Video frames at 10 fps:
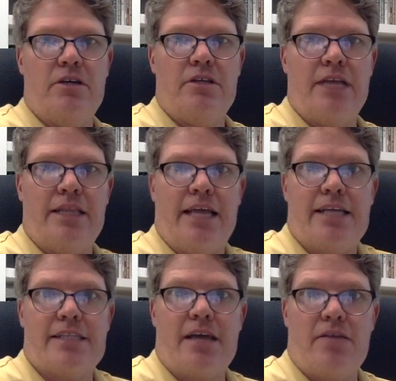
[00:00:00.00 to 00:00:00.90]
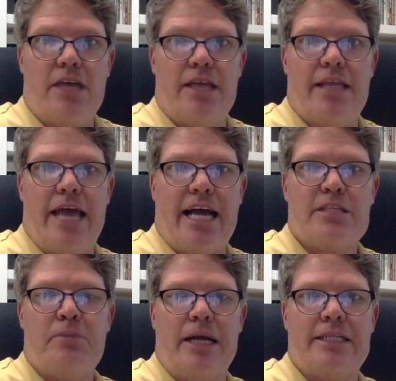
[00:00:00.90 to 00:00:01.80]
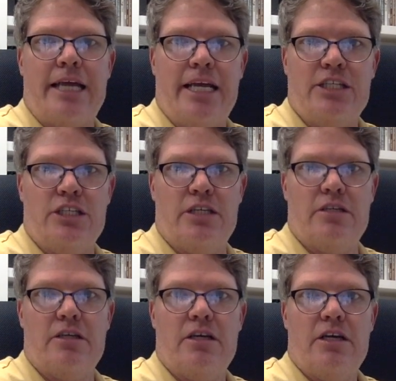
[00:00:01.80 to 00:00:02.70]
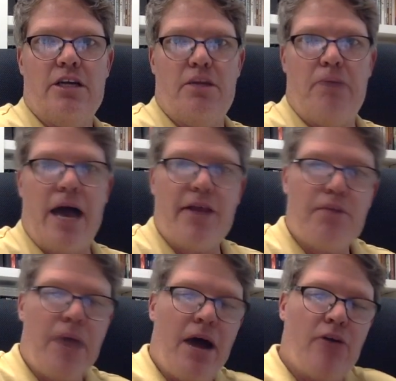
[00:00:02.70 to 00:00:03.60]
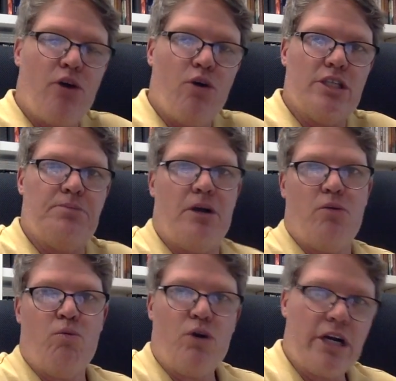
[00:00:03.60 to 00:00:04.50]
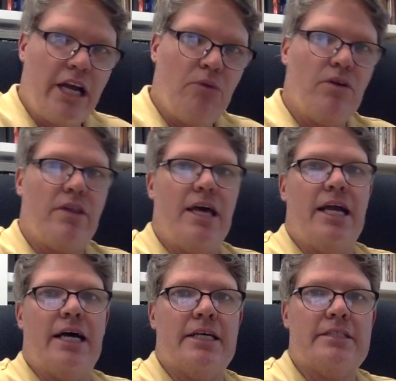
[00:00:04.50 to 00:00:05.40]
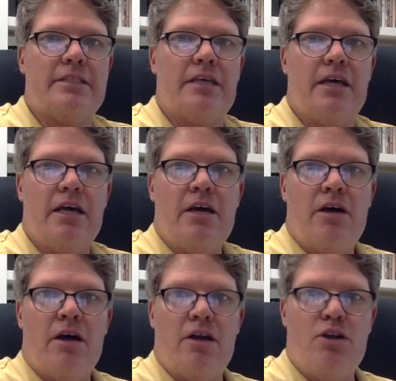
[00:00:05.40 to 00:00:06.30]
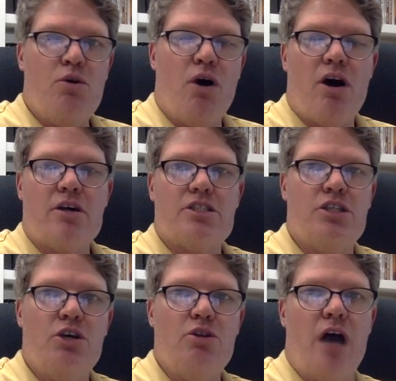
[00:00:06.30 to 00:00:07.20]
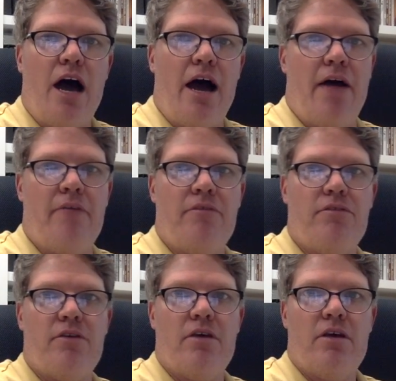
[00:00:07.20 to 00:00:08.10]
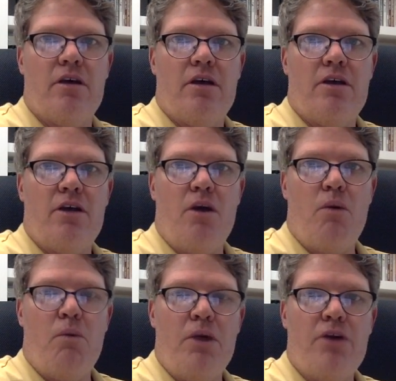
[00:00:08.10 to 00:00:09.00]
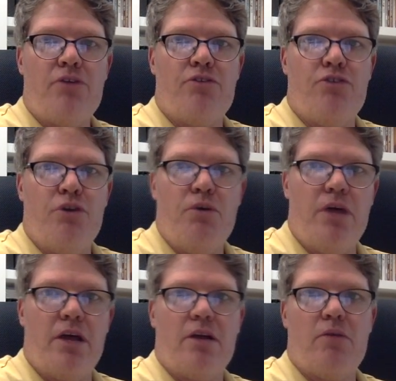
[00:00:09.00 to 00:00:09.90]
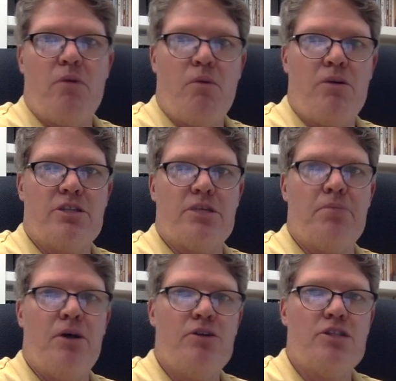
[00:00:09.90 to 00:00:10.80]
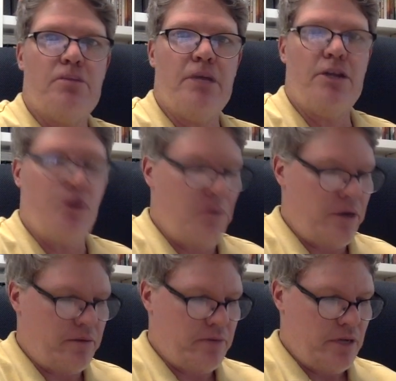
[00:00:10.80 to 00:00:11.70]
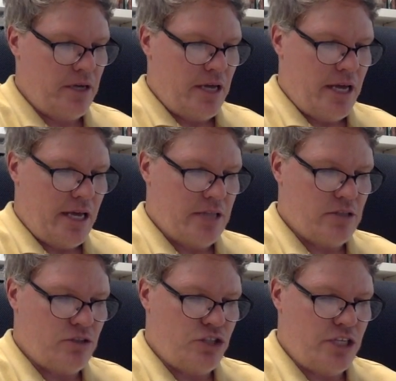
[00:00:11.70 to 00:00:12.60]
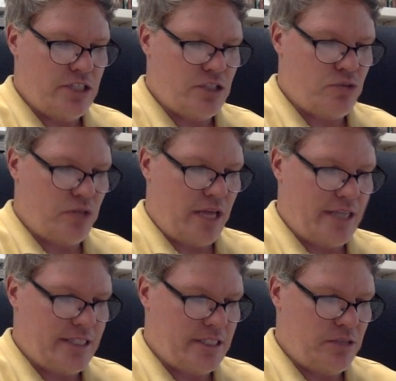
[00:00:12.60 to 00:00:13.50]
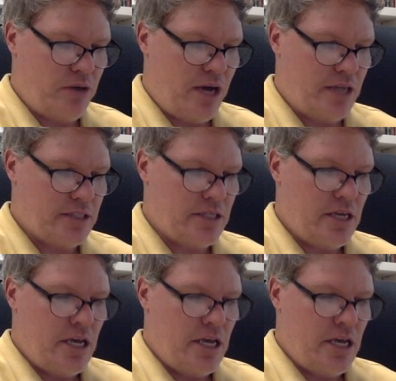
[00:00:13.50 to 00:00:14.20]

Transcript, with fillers: That, that is kind of the, the expectation. You know, by the power of the Holy Spirit working within us, uh, new hearts, new lives, you know, we are doing what we're supposed to be doing. And so Jesus relates it to us.